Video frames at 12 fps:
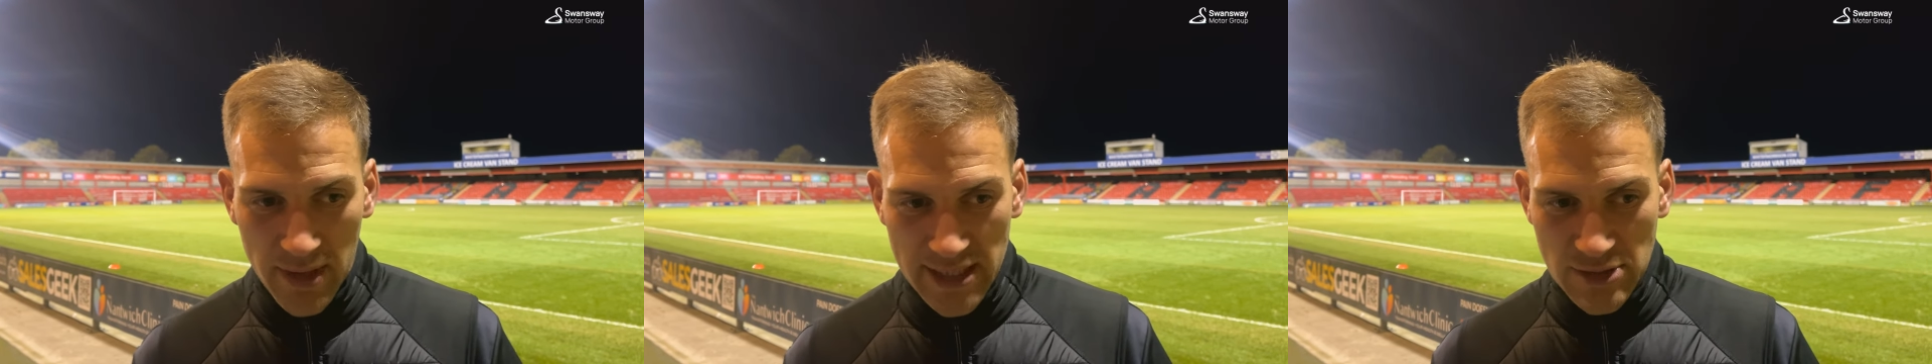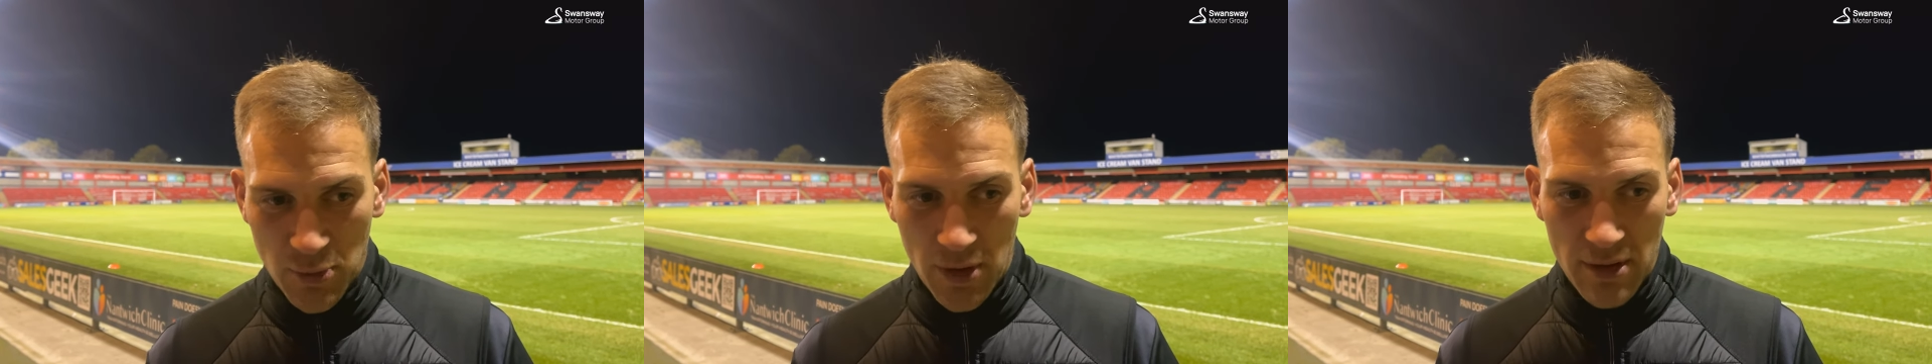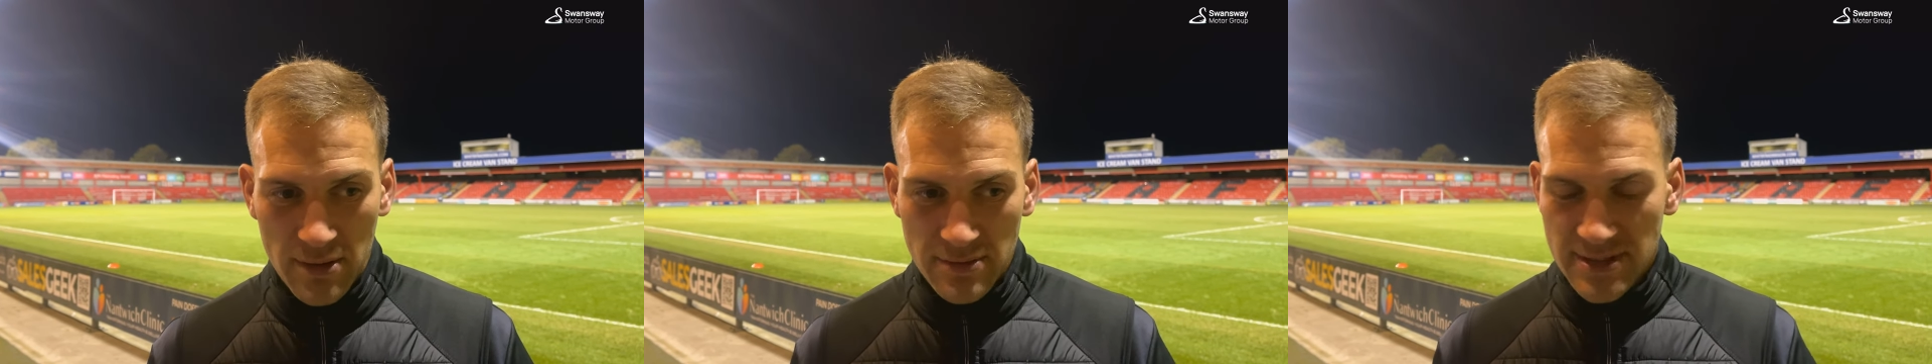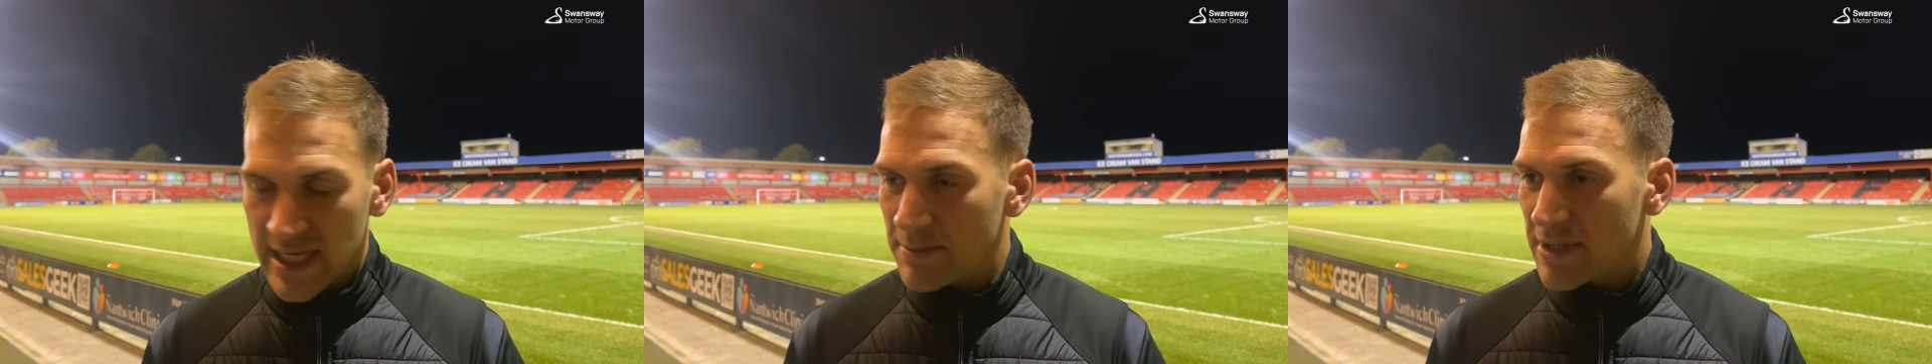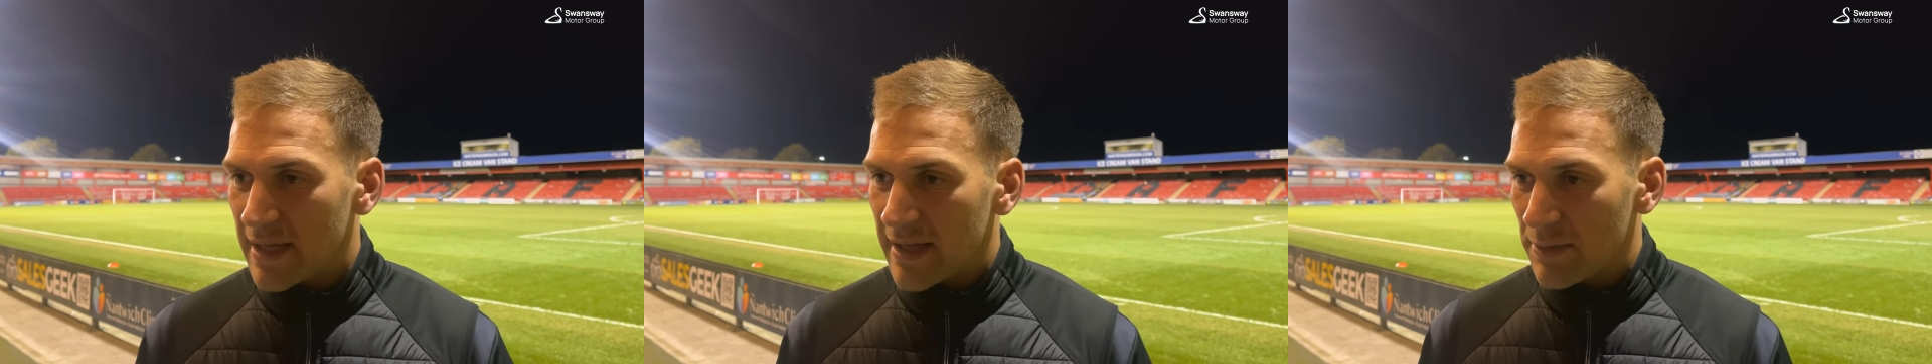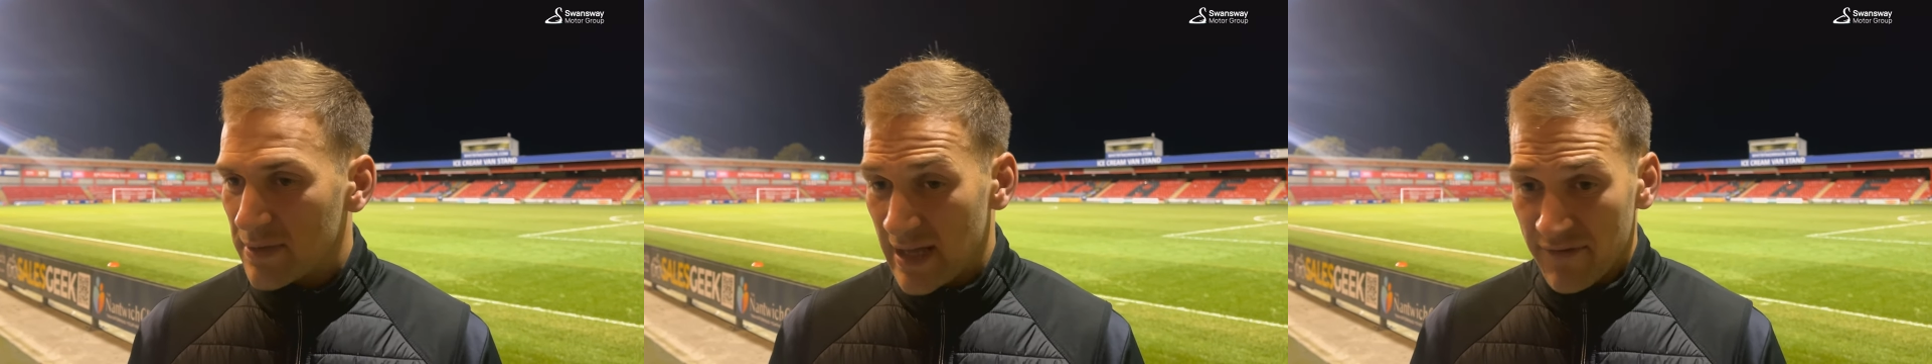it's what teams like
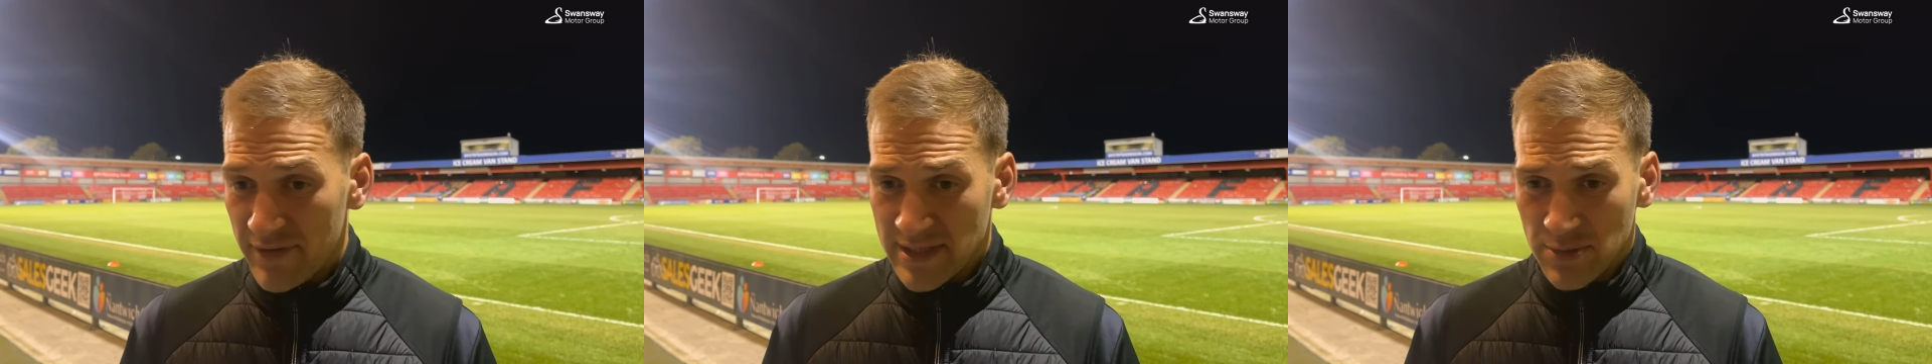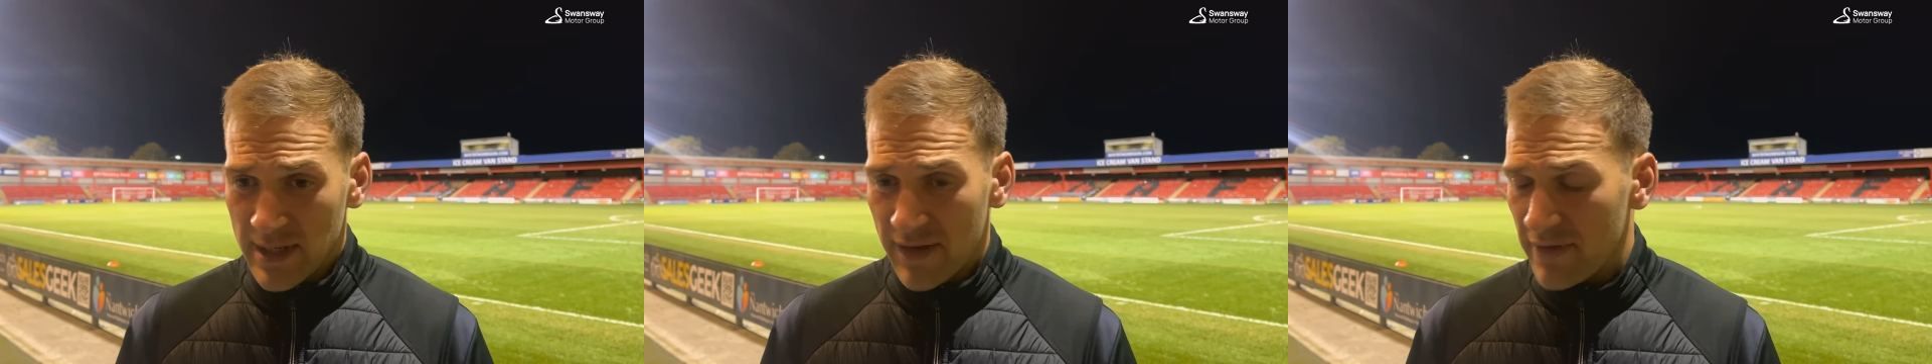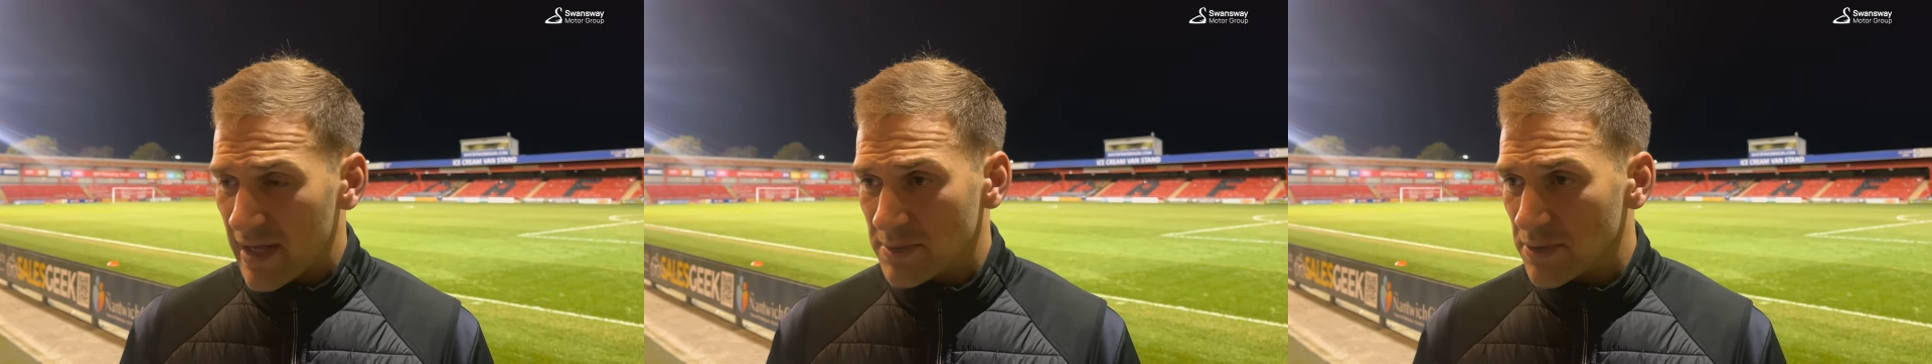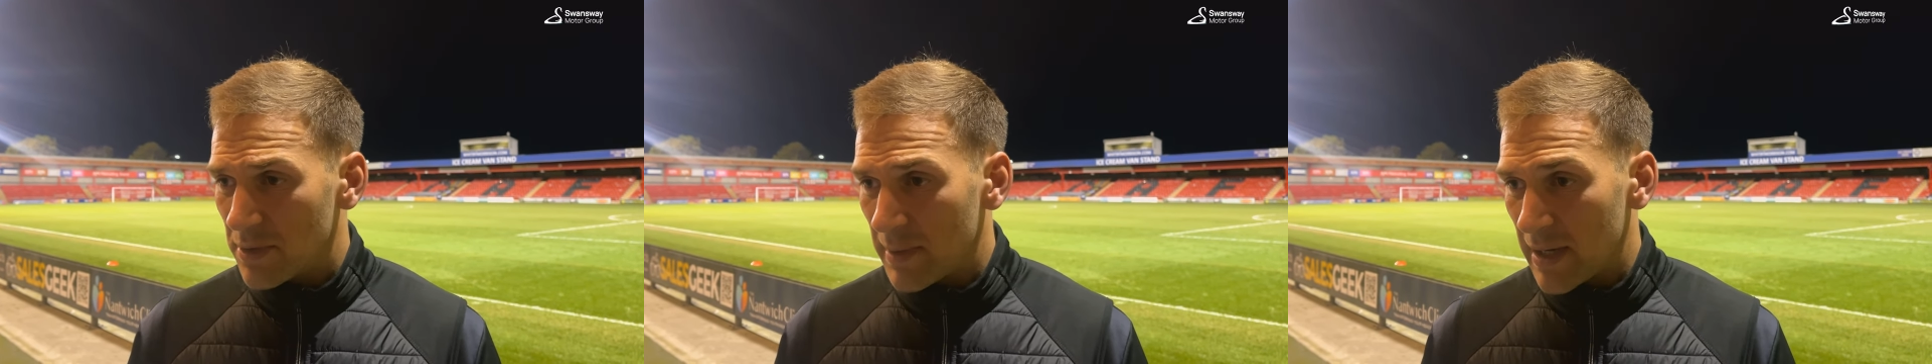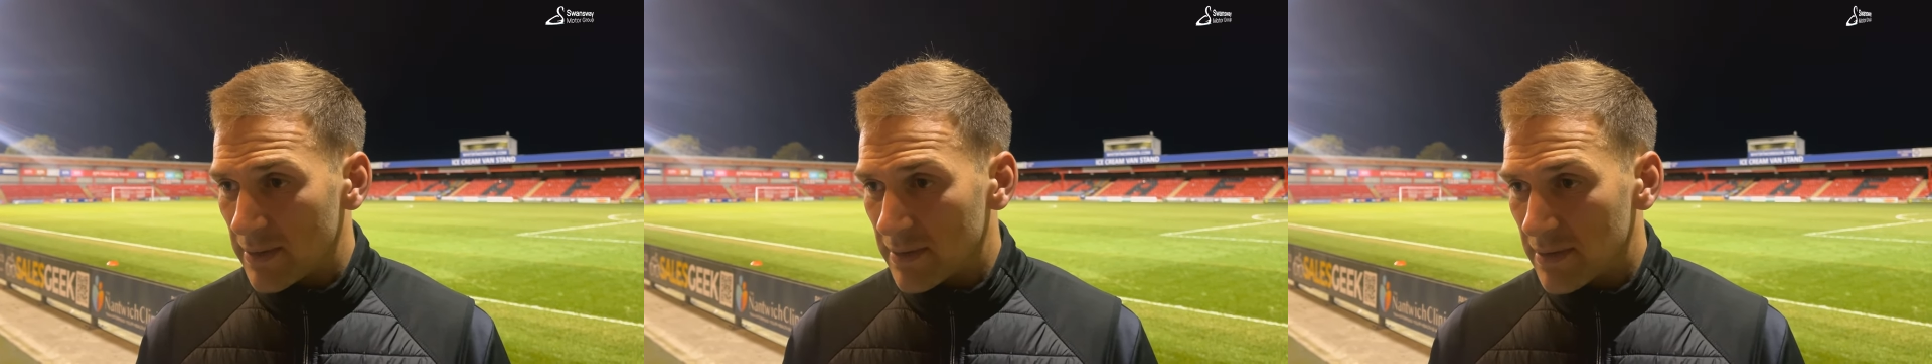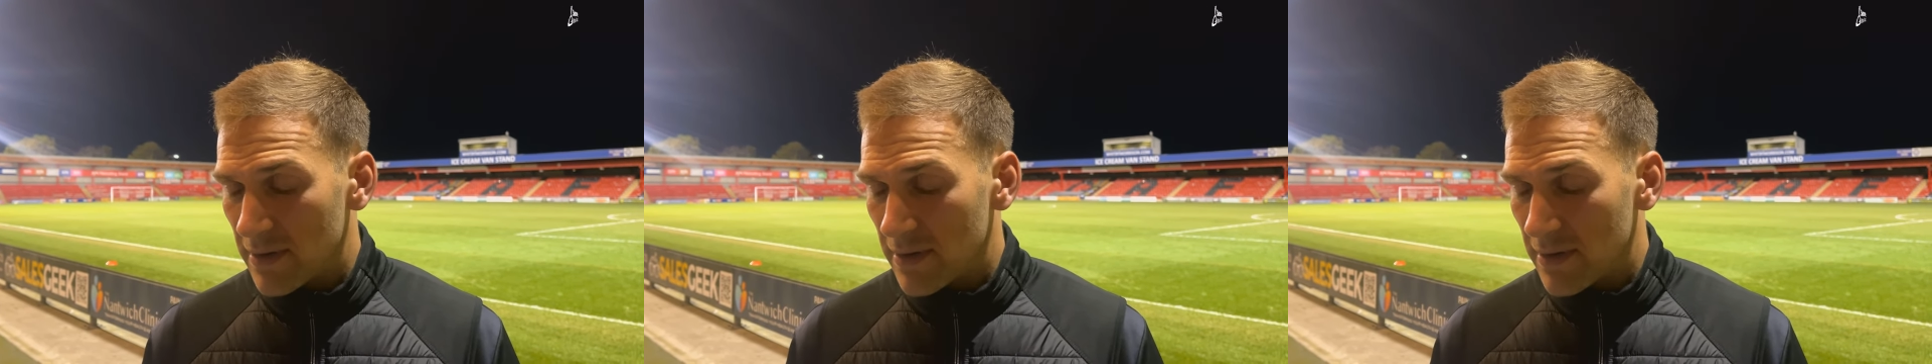they, the it's what the FA Cup's all about.